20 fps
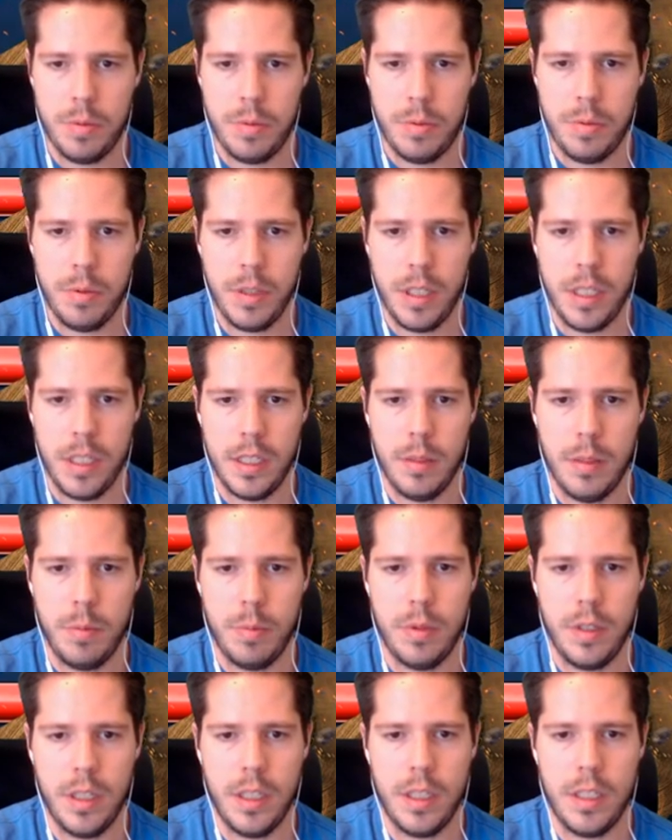Pretty,
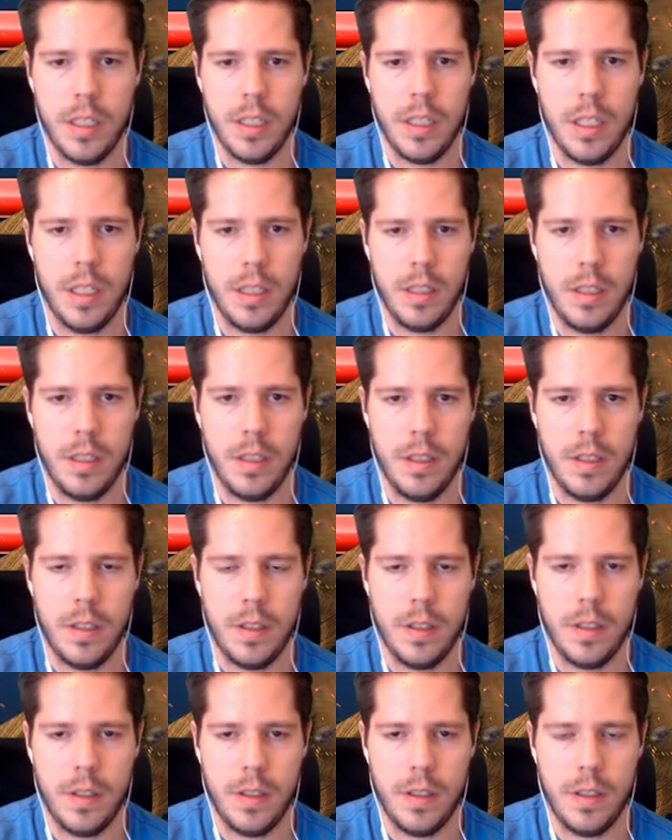pretty
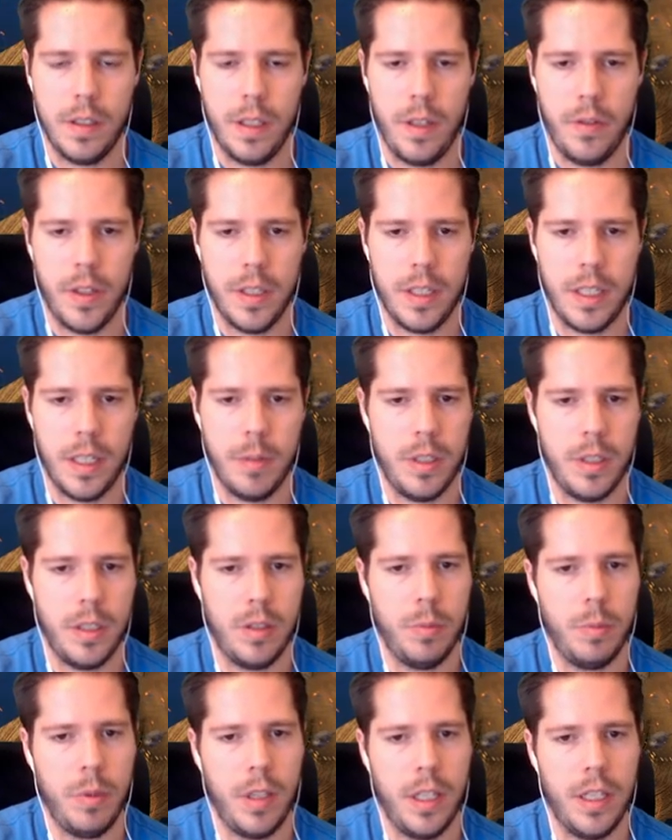nice. Even tempted
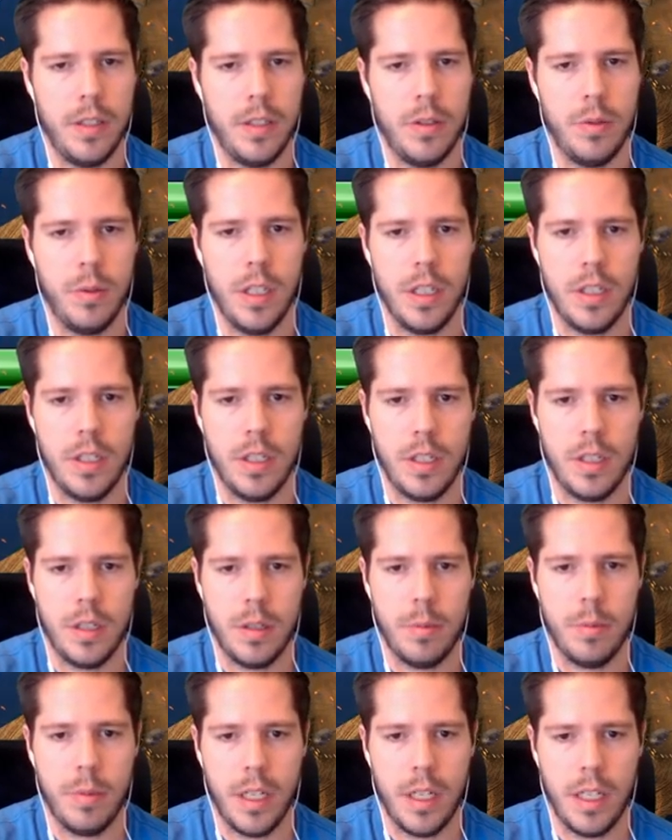to play the Switch,
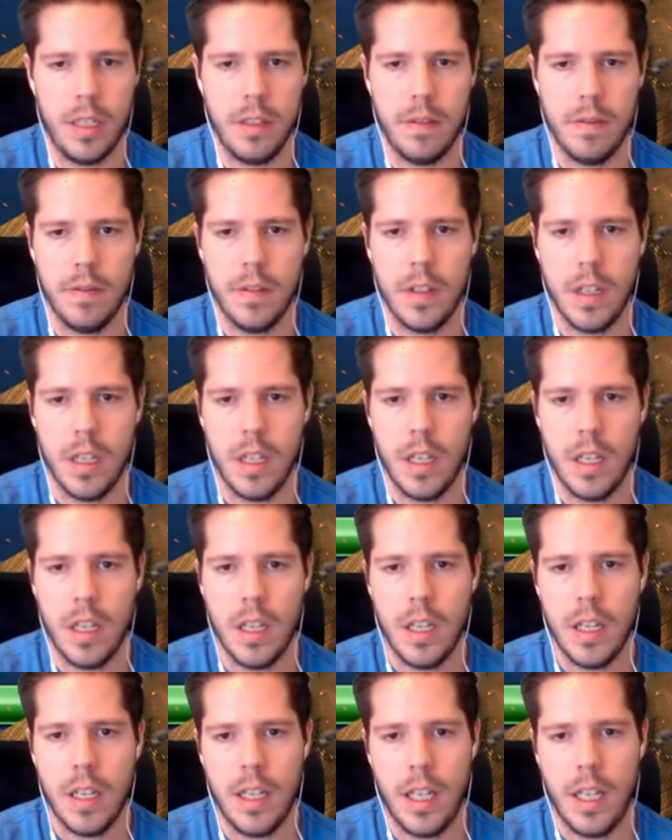but
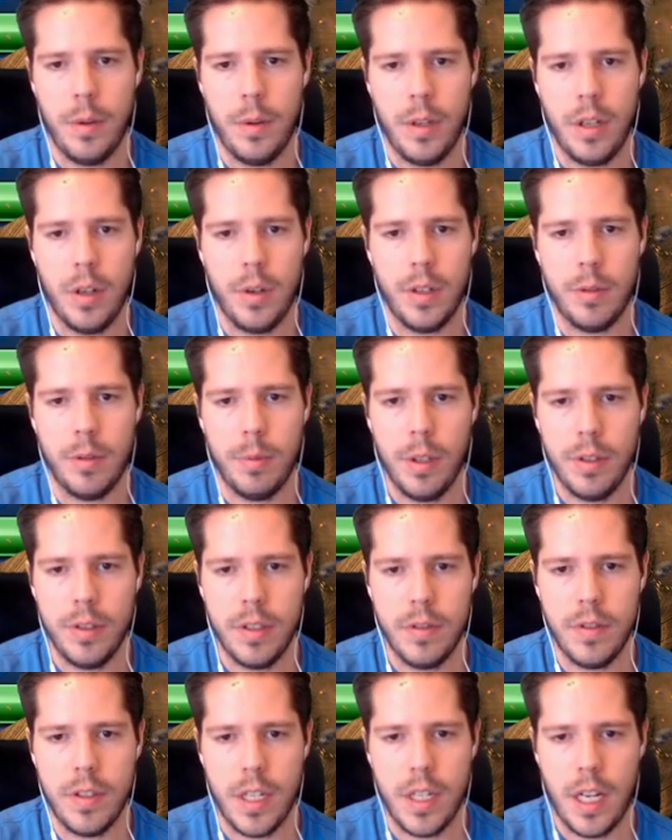now we go
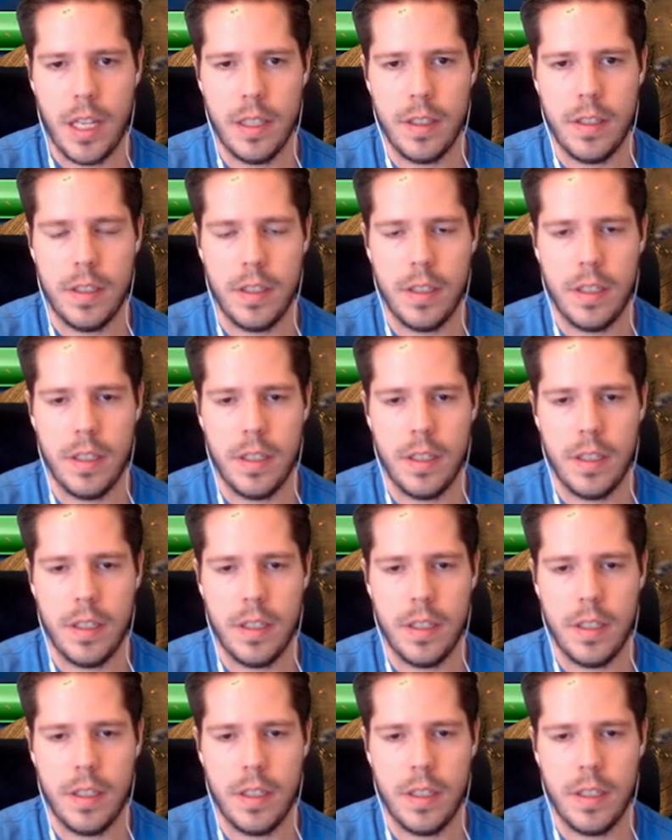Explosive Jet.